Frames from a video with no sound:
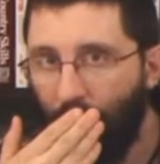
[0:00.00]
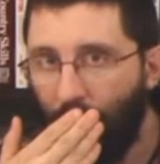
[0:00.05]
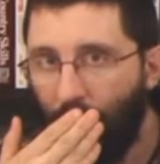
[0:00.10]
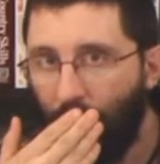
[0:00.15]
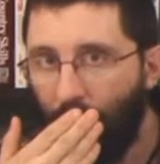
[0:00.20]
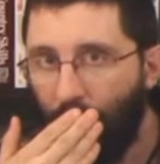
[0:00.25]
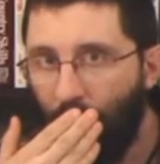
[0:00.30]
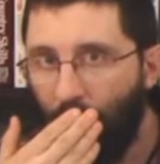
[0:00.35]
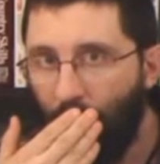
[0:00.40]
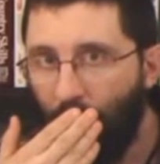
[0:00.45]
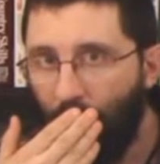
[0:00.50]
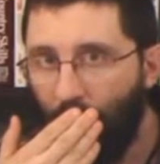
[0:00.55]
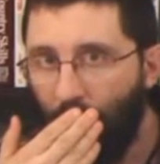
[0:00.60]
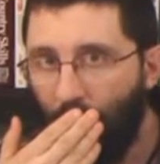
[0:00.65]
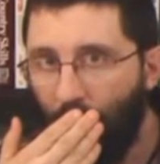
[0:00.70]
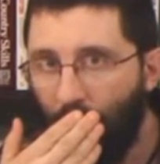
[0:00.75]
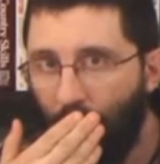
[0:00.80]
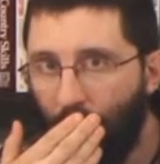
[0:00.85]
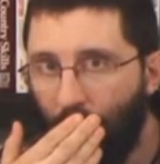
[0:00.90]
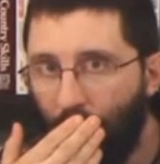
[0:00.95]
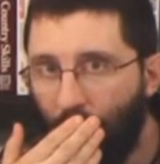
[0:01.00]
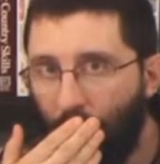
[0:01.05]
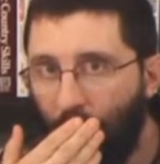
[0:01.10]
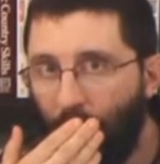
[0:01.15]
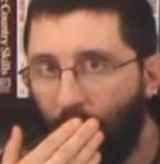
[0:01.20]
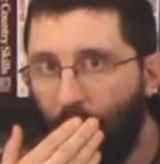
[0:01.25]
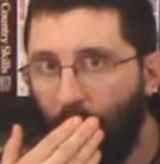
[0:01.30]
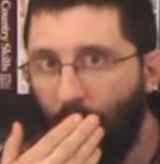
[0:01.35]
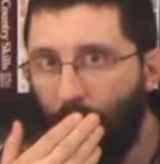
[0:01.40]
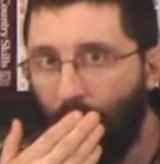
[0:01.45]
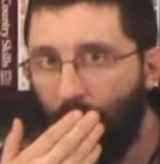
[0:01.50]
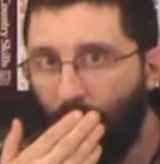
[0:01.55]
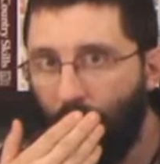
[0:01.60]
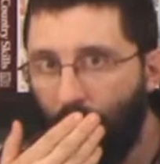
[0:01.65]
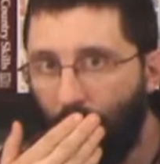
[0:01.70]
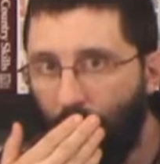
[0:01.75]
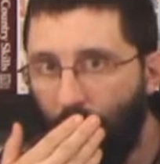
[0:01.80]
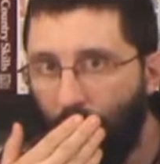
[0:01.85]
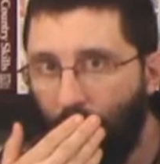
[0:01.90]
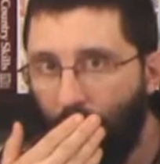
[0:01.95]

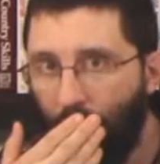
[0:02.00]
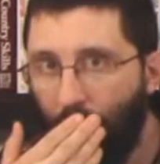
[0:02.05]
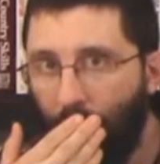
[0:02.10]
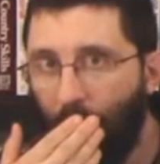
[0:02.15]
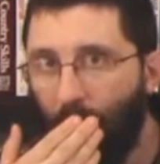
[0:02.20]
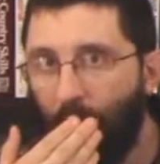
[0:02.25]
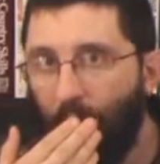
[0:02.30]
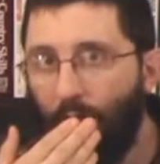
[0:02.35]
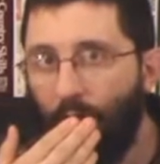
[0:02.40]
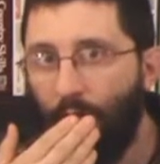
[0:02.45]
(no one is talking)